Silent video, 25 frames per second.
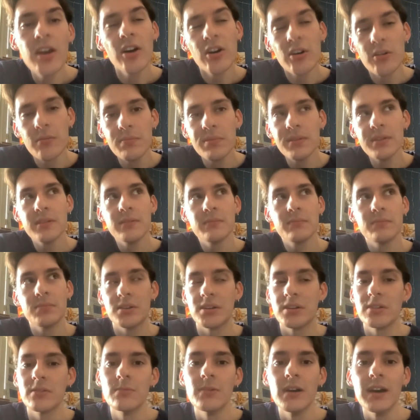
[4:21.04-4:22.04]
help
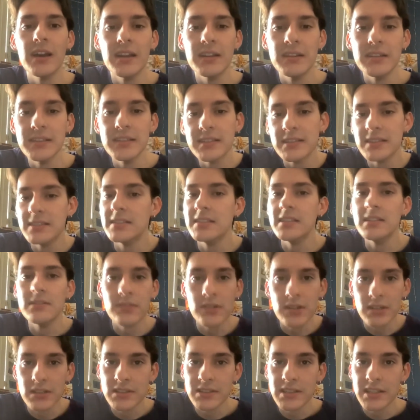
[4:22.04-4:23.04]
bring awareness to
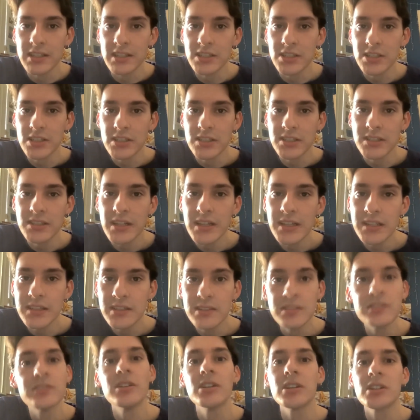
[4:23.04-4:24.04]
deforestation and
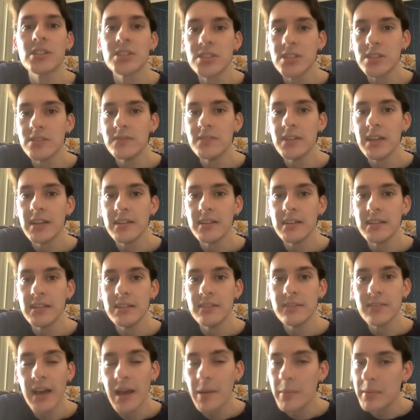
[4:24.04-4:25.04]
destruction of
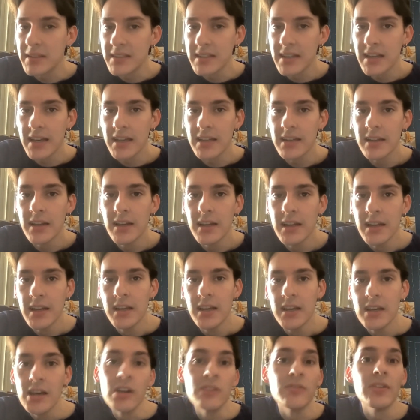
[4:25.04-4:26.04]
native habitat
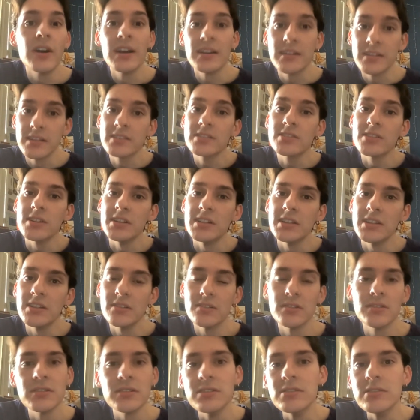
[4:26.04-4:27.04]
around Australia
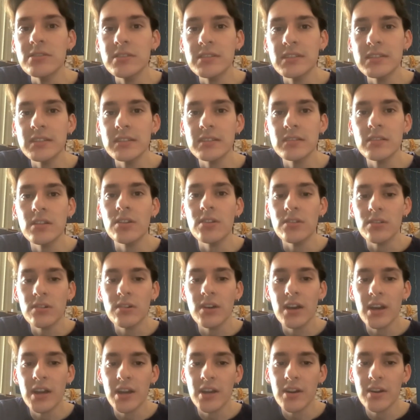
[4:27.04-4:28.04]
and uses
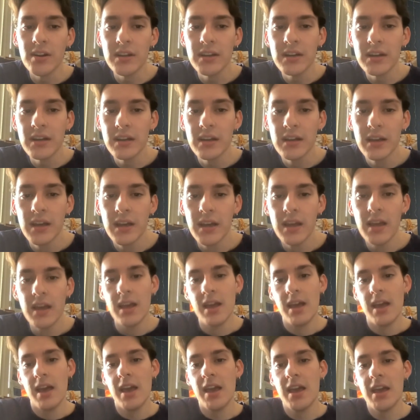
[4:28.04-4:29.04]
local area,
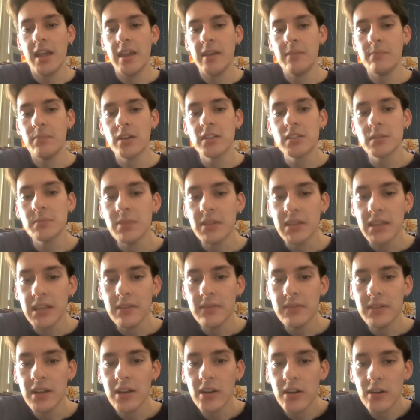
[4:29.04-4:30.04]
and possibly
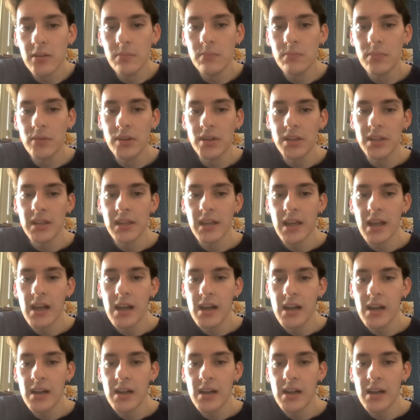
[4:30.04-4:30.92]
even help bring